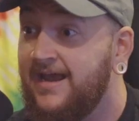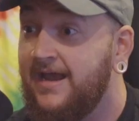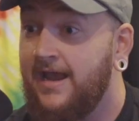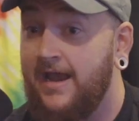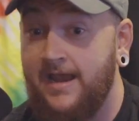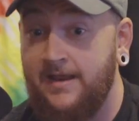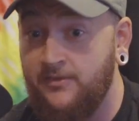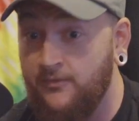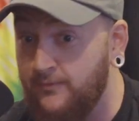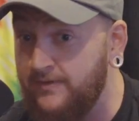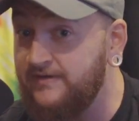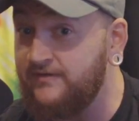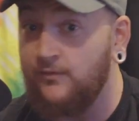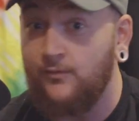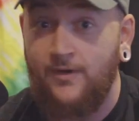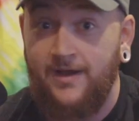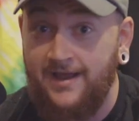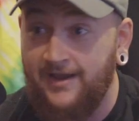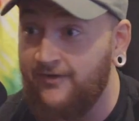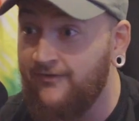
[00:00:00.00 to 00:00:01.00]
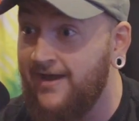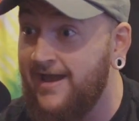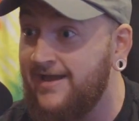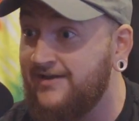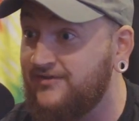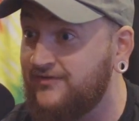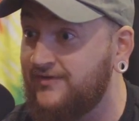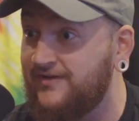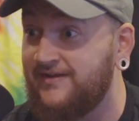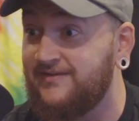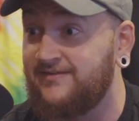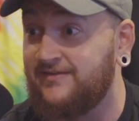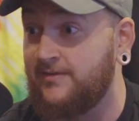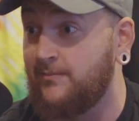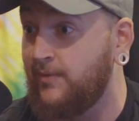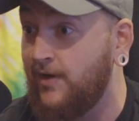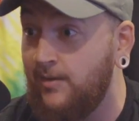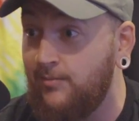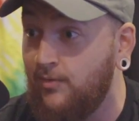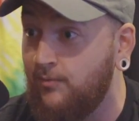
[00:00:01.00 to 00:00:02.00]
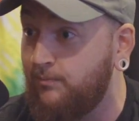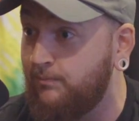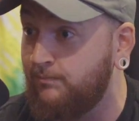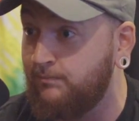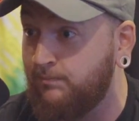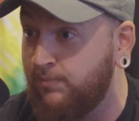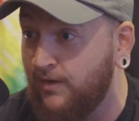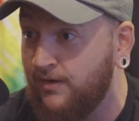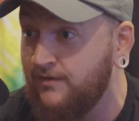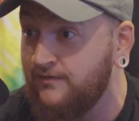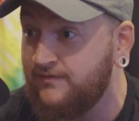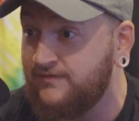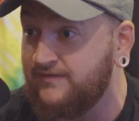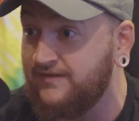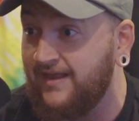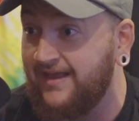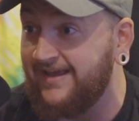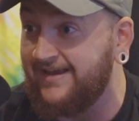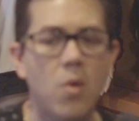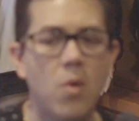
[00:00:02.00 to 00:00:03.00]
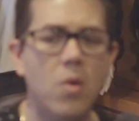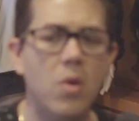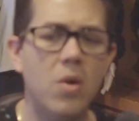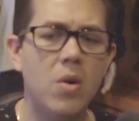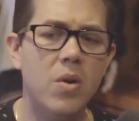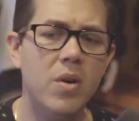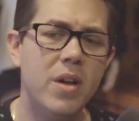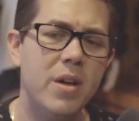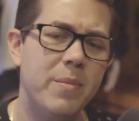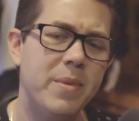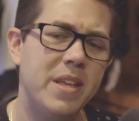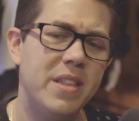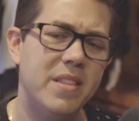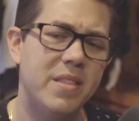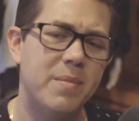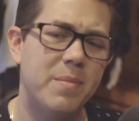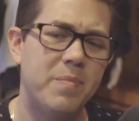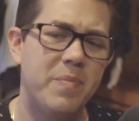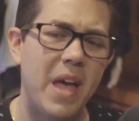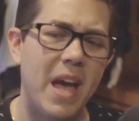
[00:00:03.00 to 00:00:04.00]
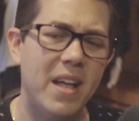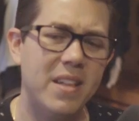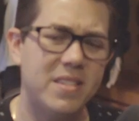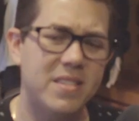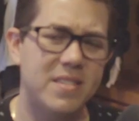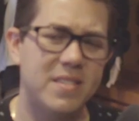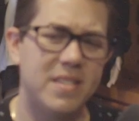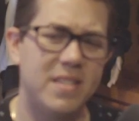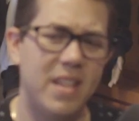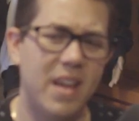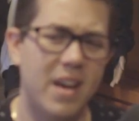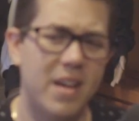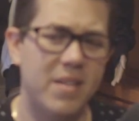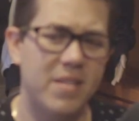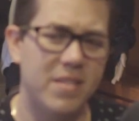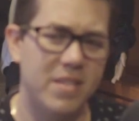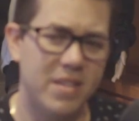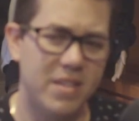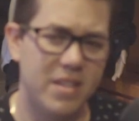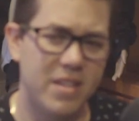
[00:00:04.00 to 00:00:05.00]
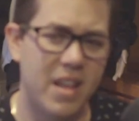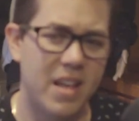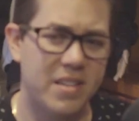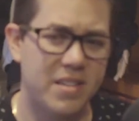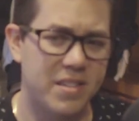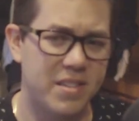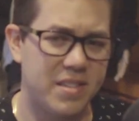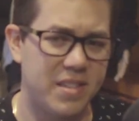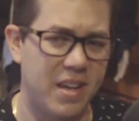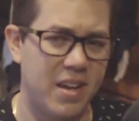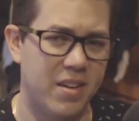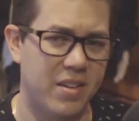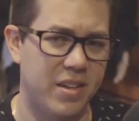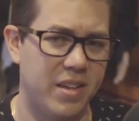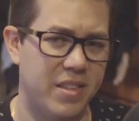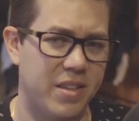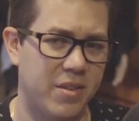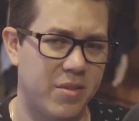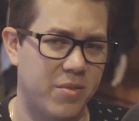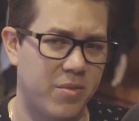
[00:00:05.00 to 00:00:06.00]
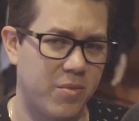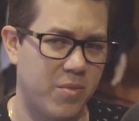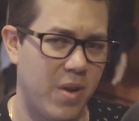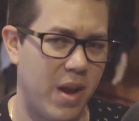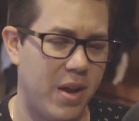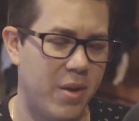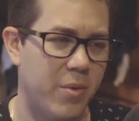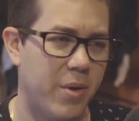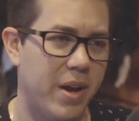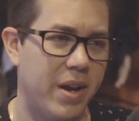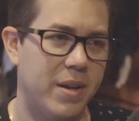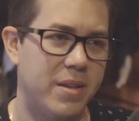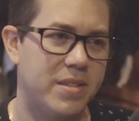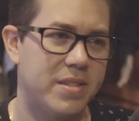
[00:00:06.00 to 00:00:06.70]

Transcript: And the reason why it crashed is because the bubble burst. Like it Well, I mean, that's not necessarily the right way to say